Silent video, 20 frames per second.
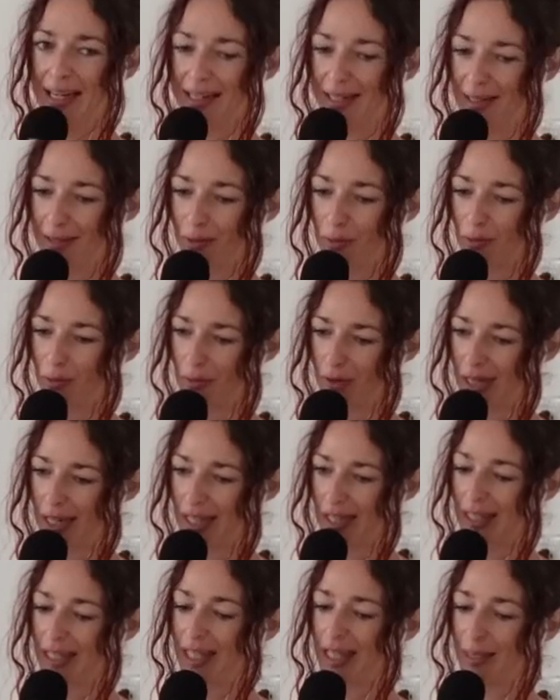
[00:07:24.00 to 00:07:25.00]
just
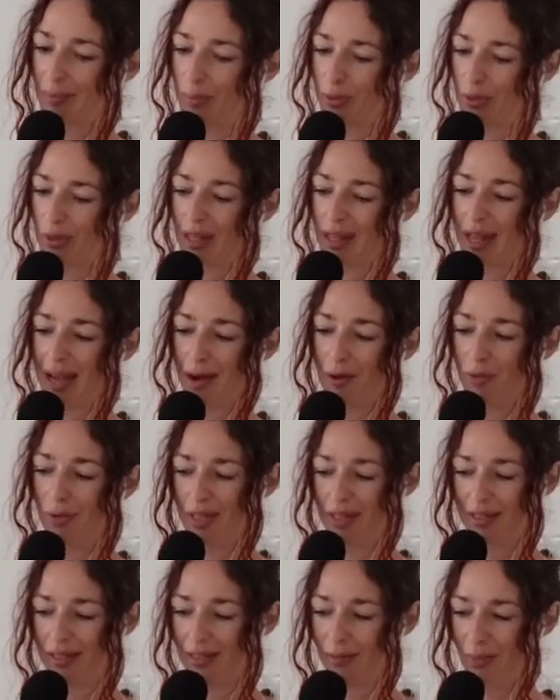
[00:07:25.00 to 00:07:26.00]
really put that
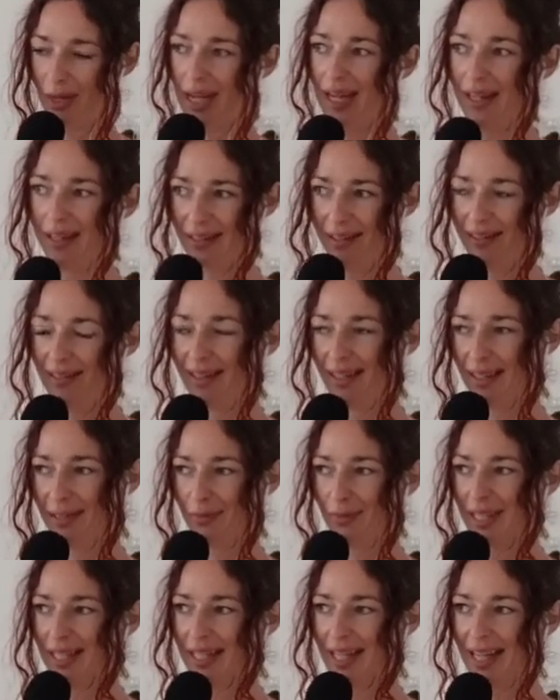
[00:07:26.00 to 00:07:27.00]
one to bed,
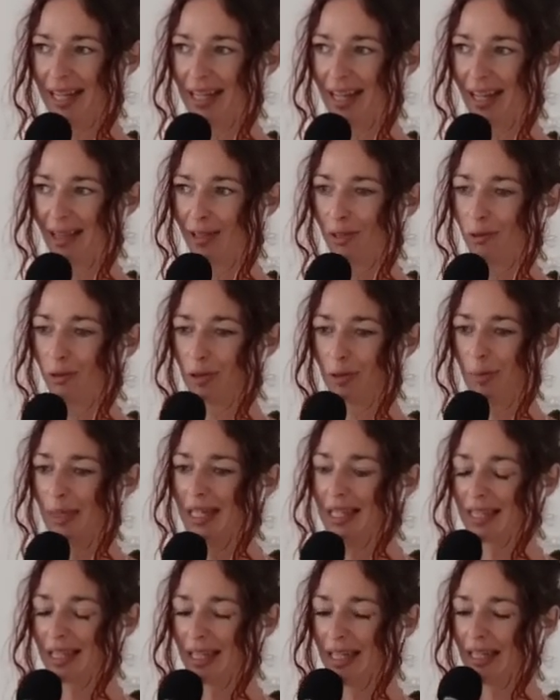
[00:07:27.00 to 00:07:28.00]
as we say in English, which
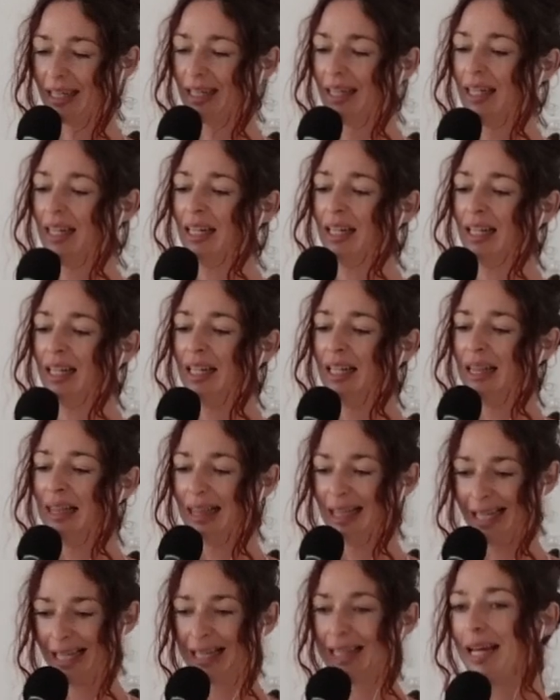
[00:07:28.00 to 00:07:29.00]
means
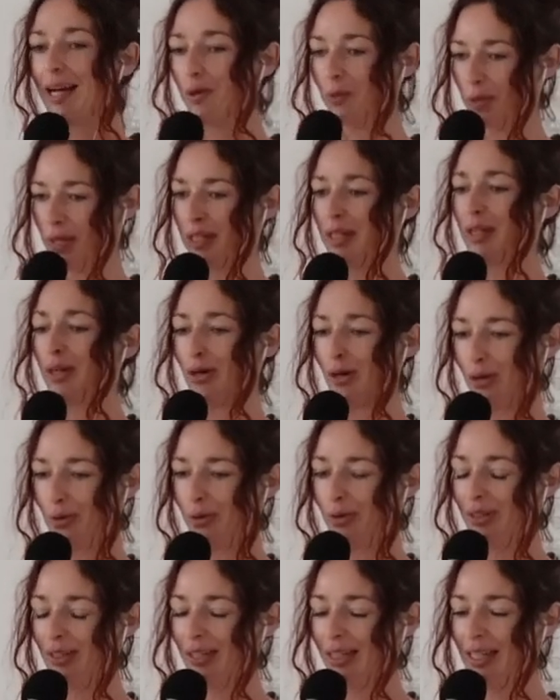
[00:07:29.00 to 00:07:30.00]
let that one
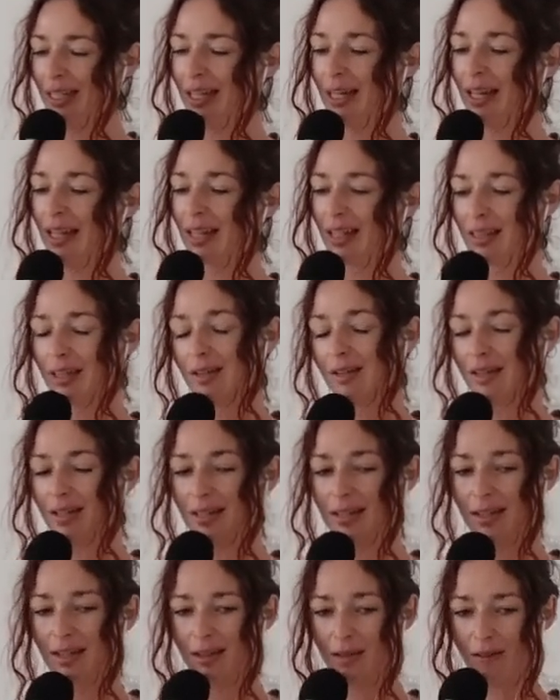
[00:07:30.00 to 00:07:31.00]
go, that there
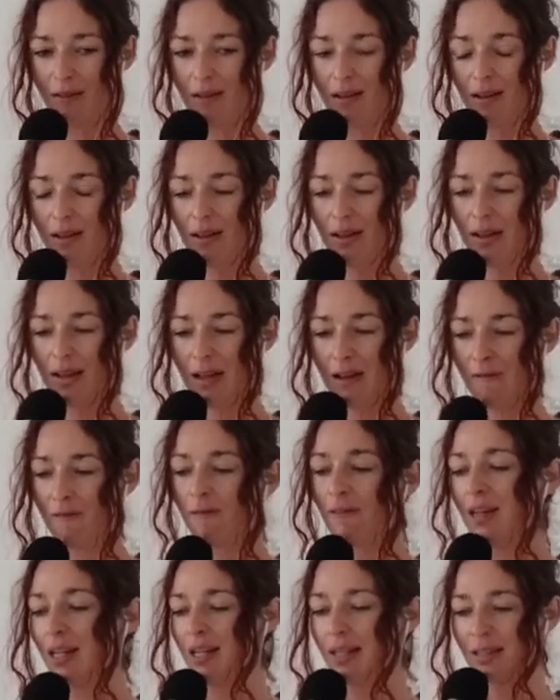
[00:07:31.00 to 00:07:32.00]
is a
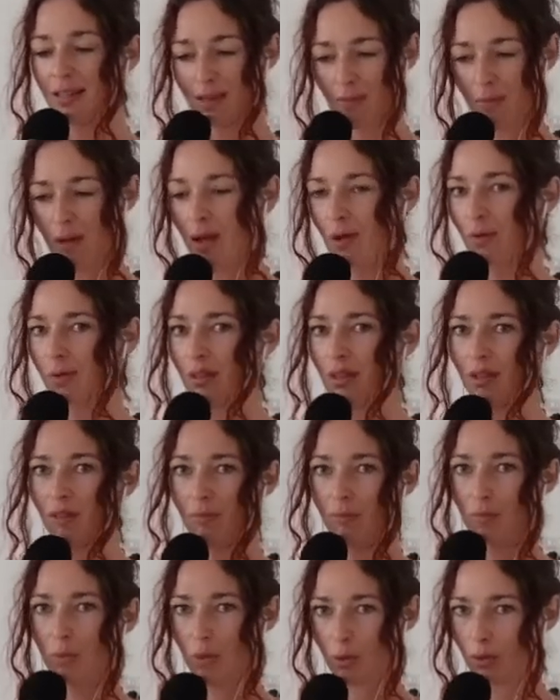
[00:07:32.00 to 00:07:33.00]
infinite amount
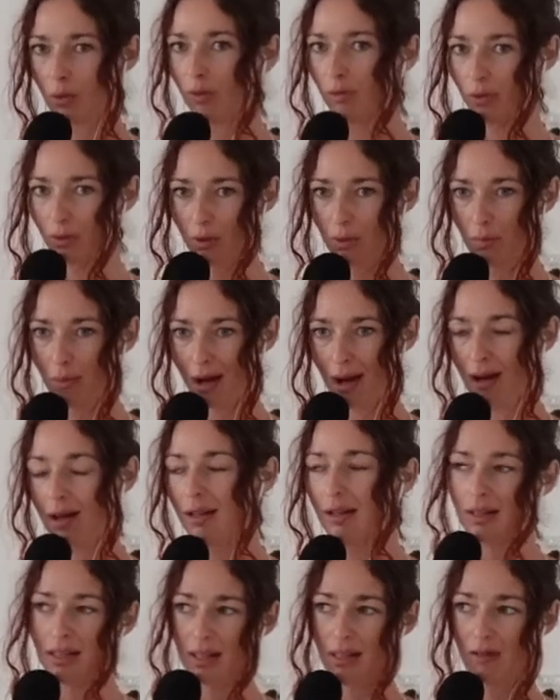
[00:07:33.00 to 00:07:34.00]
of beautiful,
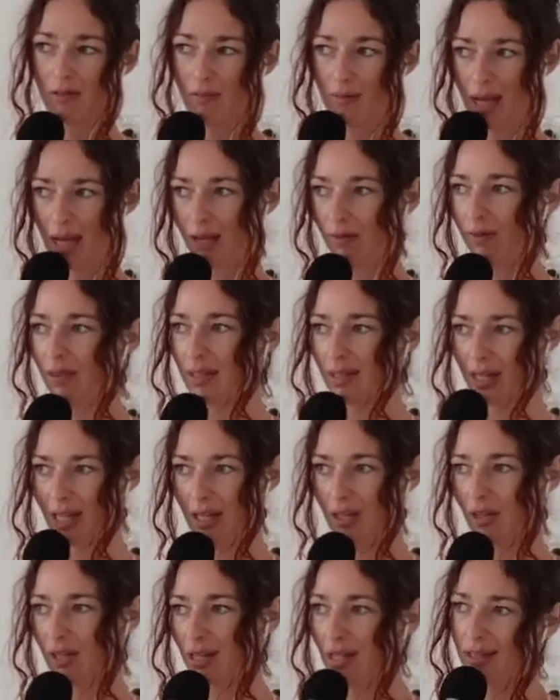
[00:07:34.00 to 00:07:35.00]
positive
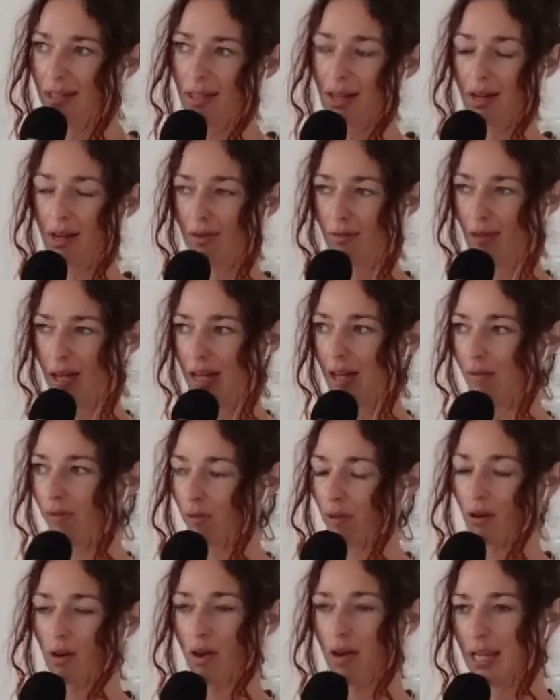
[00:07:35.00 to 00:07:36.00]
manifestations that are ready
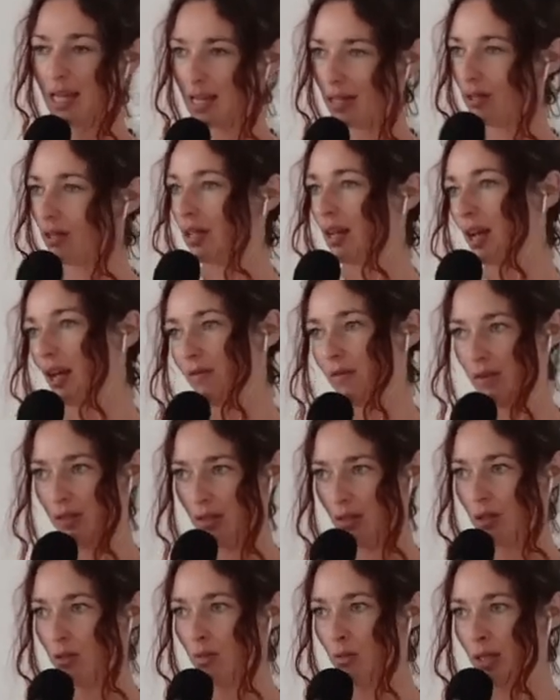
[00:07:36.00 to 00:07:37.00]
for each and every
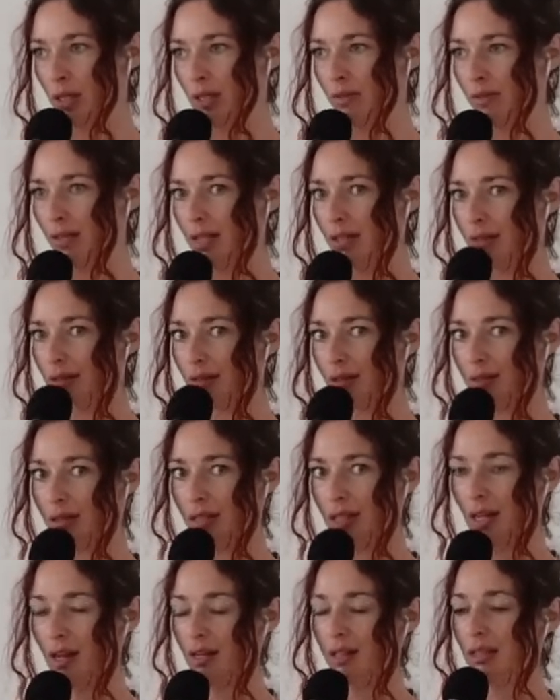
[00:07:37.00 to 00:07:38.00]
single one of us. There's
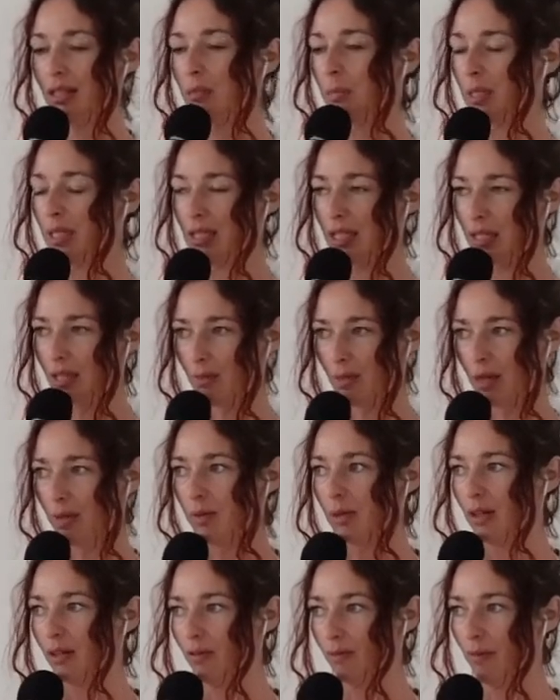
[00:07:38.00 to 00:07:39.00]
an unlimited
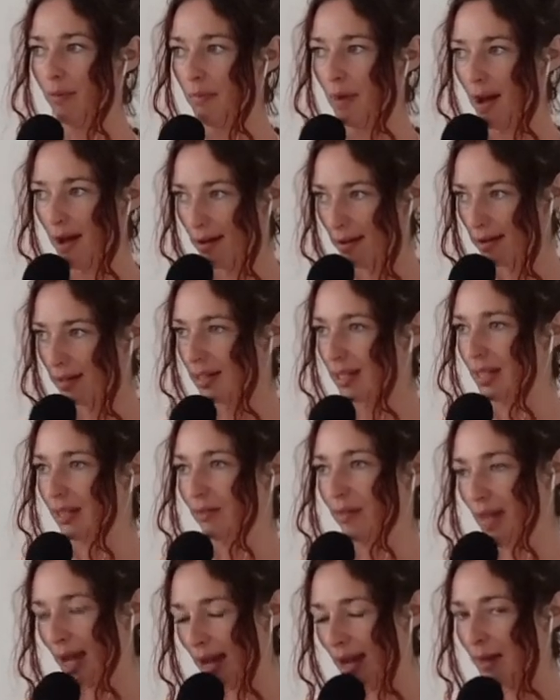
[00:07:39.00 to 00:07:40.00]
amount of
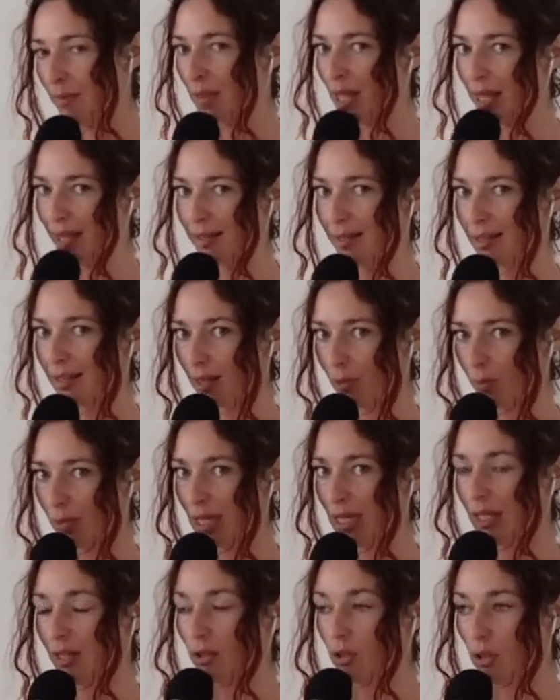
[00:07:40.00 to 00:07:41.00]
positive timelines that
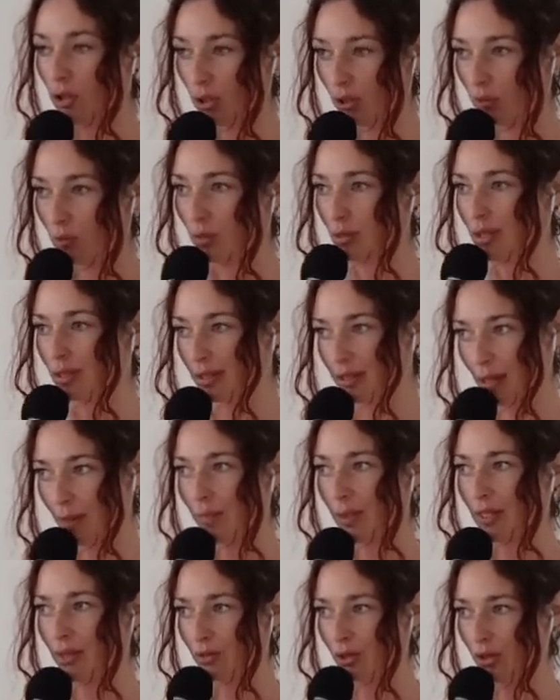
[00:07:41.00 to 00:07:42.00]
we can choose to
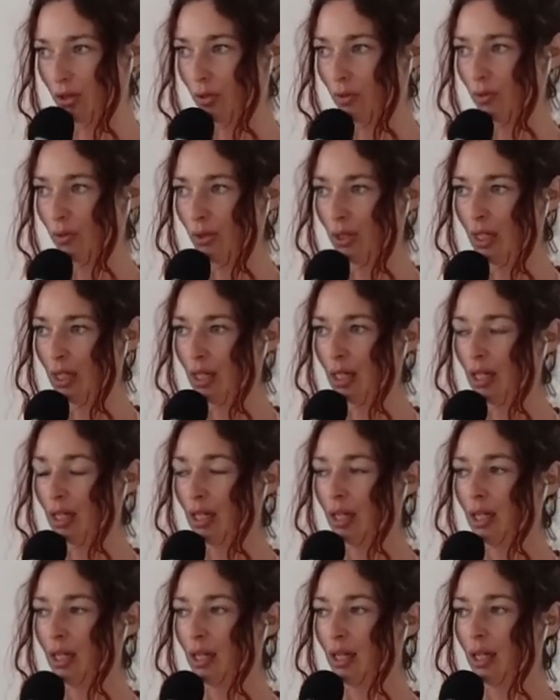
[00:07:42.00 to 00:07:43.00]
step into.
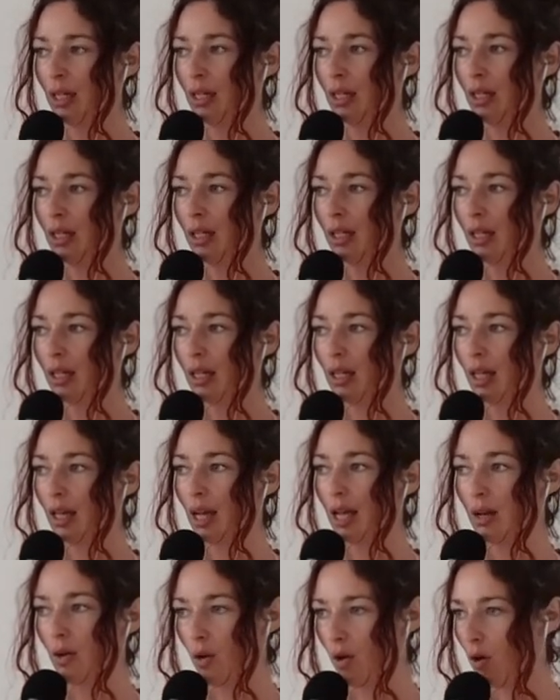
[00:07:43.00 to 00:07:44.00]

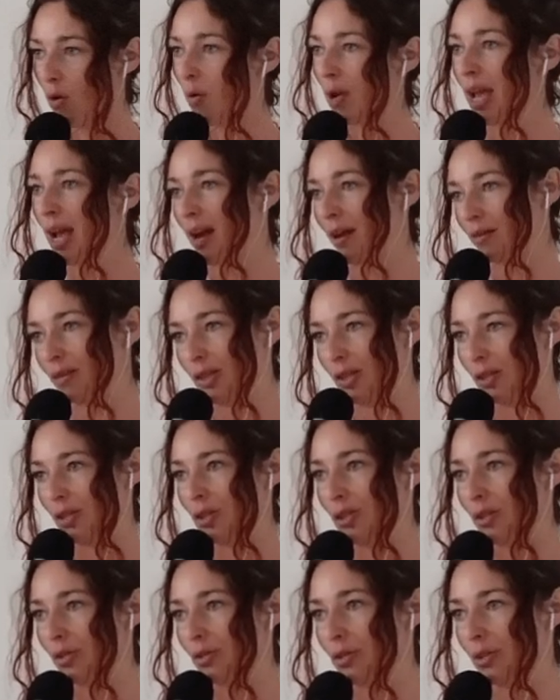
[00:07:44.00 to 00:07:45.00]
And all we have to
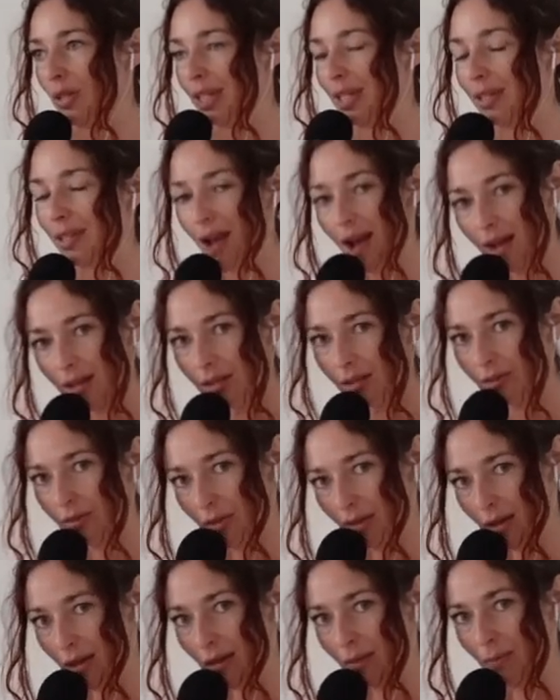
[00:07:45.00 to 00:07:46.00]
do is ask
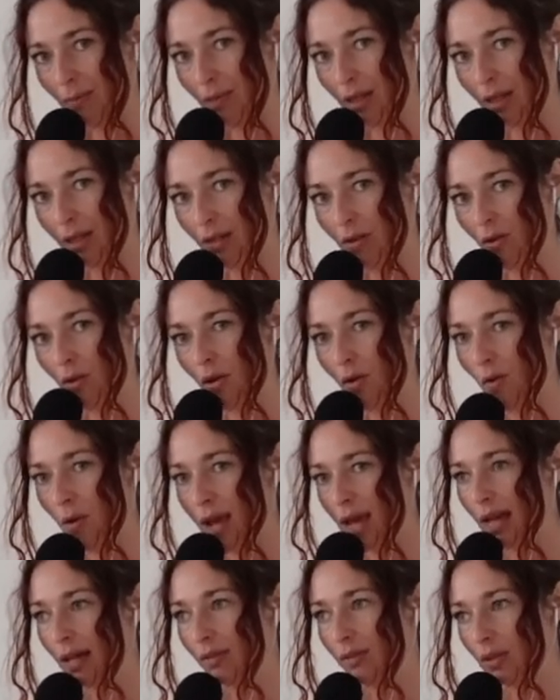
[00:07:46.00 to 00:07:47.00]
for them. And all
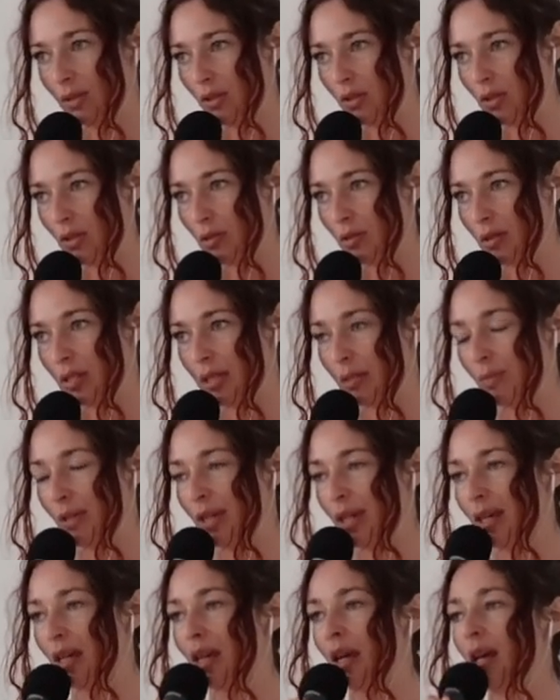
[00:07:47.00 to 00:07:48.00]
we have to do is
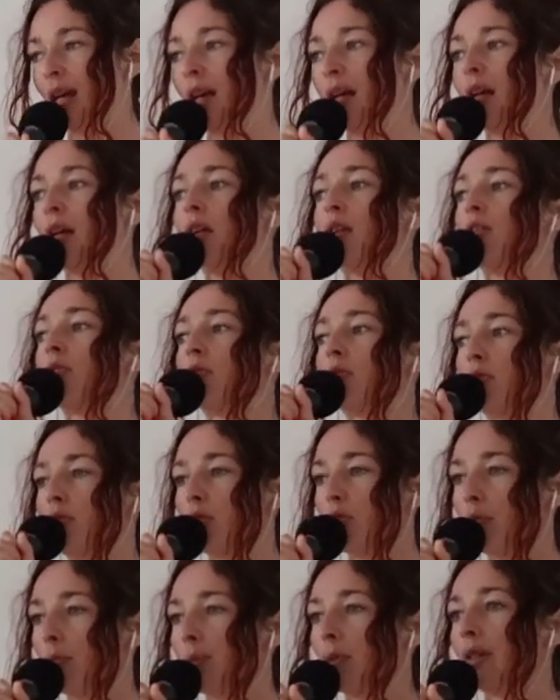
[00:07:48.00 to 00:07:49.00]
be
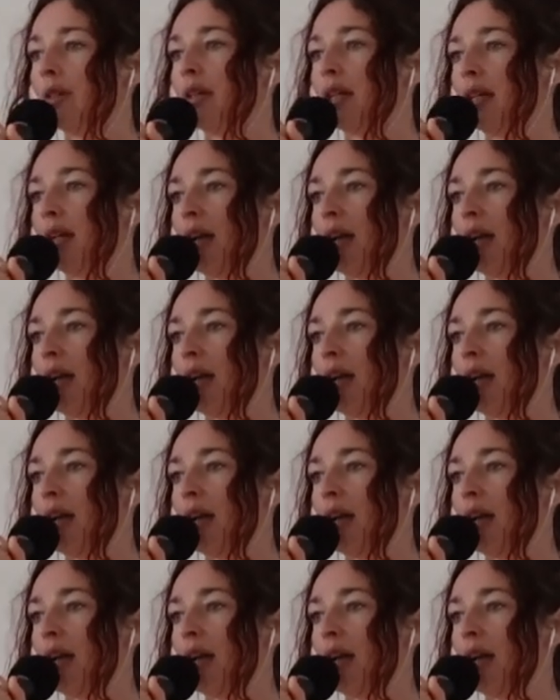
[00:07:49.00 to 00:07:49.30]
super